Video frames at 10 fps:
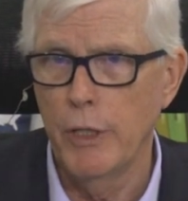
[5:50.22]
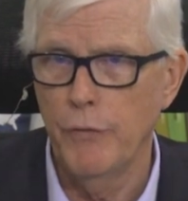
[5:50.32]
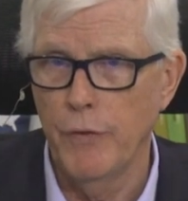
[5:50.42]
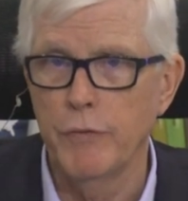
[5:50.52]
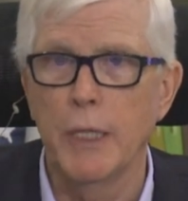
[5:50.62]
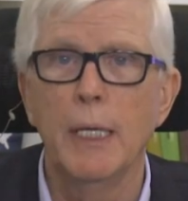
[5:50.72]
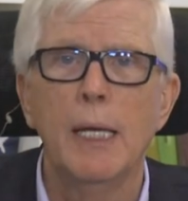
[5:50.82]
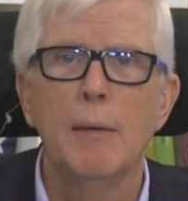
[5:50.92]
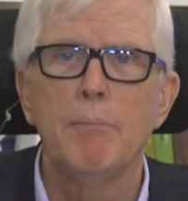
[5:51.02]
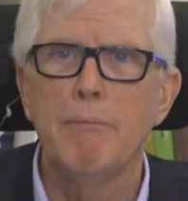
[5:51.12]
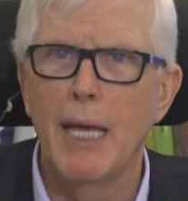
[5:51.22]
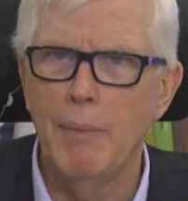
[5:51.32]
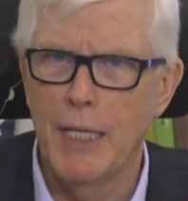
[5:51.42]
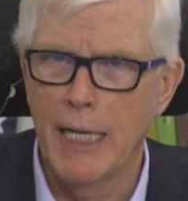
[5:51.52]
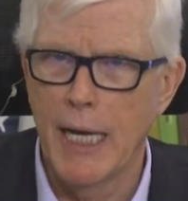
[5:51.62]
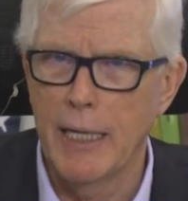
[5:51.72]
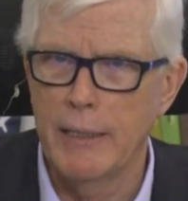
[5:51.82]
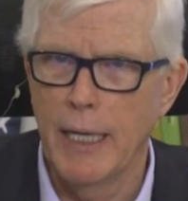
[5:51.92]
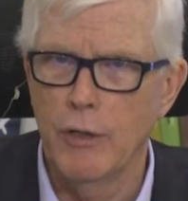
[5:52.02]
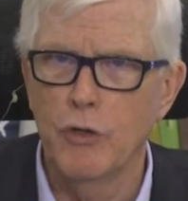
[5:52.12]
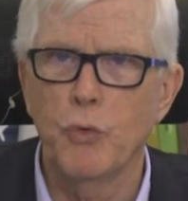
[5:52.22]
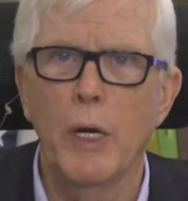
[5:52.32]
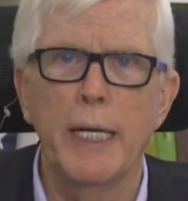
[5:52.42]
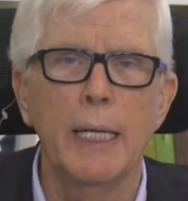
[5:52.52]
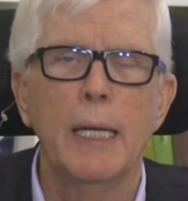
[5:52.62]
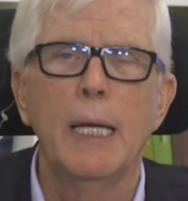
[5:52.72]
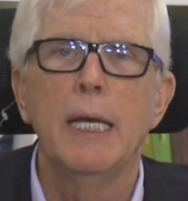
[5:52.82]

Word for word: 30 to 50. Right. Maybe they got it down to 20.